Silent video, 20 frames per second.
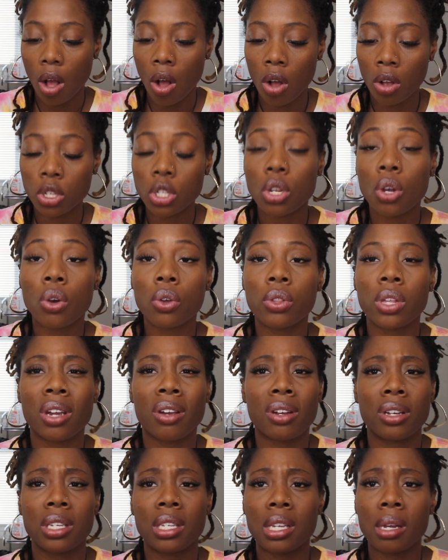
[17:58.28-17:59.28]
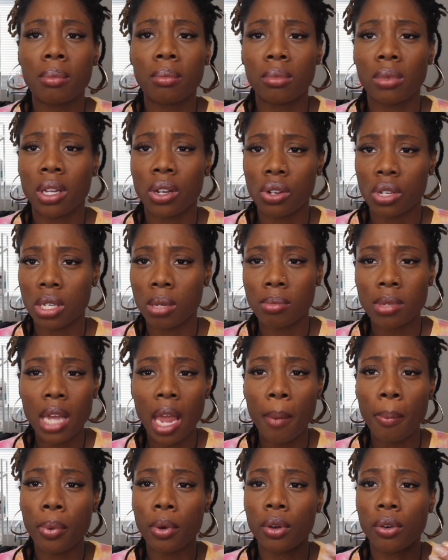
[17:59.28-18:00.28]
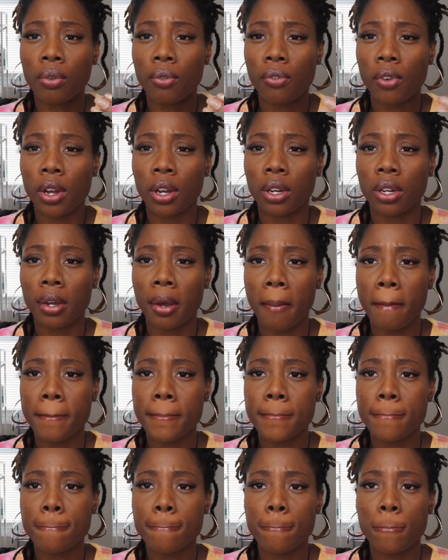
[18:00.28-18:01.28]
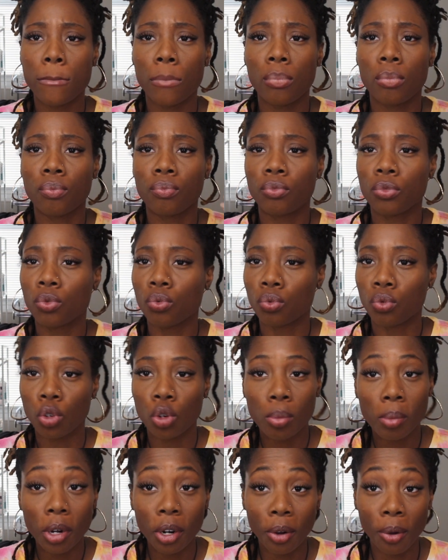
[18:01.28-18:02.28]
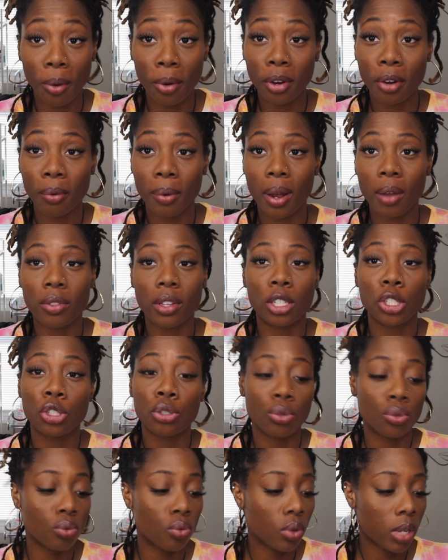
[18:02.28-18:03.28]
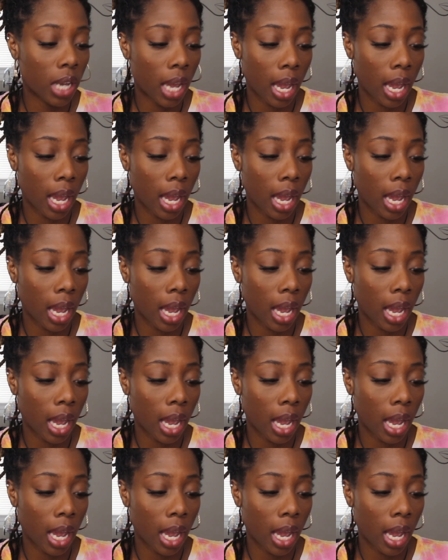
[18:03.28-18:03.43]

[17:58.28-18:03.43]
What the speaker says: Also, there's some type of rumor going around that you